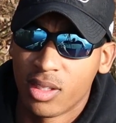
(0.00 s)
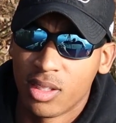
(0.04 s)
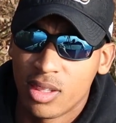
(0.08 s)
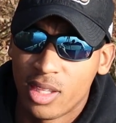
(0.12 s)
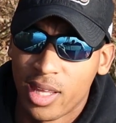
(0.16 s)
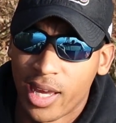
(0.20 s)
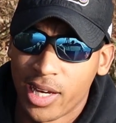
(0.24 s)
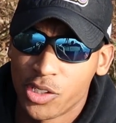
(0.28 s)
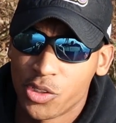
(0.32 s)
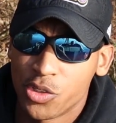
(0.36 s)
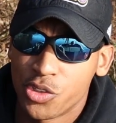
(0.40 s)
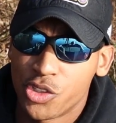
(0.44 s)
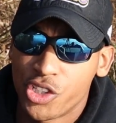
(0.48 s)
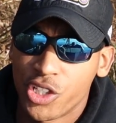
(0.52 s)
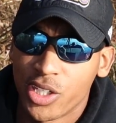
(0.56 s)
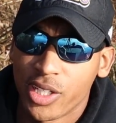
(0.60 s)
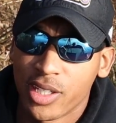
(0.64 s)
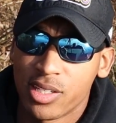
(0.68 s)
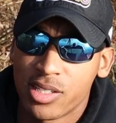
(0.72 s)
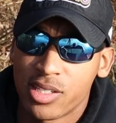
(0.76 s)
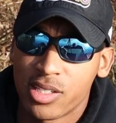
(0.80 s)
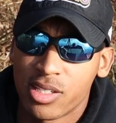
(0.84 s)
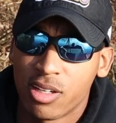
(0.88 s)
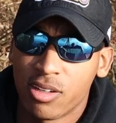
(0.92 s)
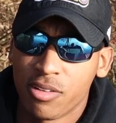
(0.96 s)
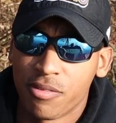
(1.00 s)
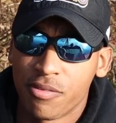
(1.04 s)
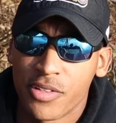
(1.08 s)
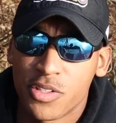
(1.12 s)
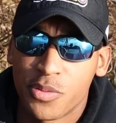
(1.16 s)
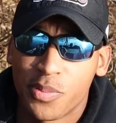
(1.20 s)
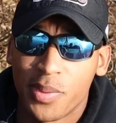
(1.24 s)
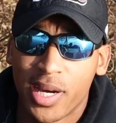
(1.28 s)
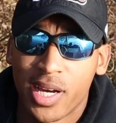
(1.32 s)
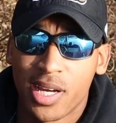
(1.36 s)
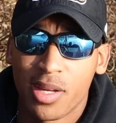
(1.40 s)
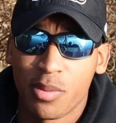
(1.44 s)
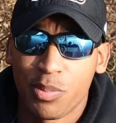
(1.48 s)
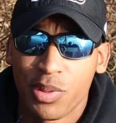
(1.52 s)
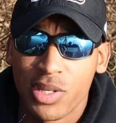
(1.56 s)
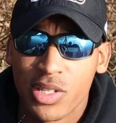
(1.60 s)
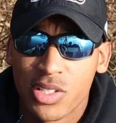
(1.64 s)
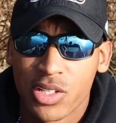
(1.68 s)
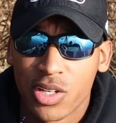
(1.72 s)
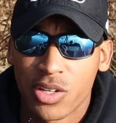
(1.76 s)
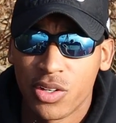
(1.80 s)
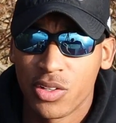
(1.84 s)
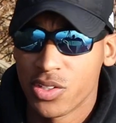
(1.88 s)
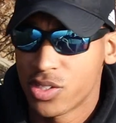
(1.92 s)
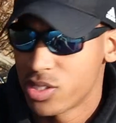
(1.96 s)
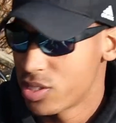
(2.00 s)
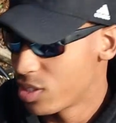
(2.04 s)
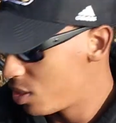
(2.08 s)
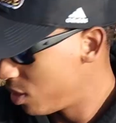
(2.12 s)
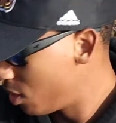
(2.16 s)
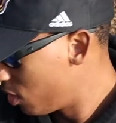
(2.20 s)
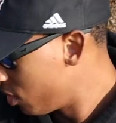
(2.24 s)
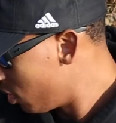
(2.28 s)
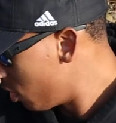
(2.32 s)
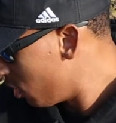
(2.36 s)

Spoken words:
The actual jig itself is by Beast Coast.